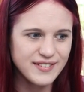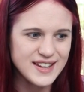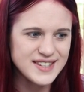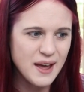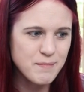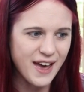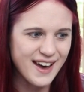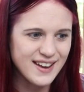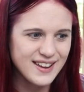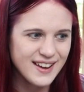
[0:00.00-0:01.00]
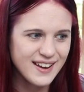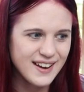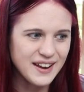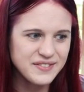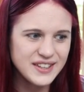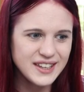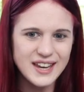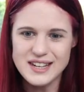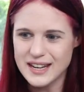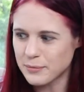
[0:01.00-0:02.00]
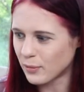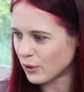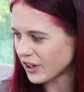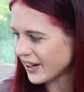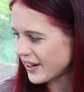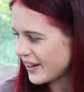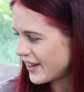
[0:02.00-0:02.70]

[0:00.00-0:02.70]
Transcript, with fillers: Is that bad? I feel like I need more.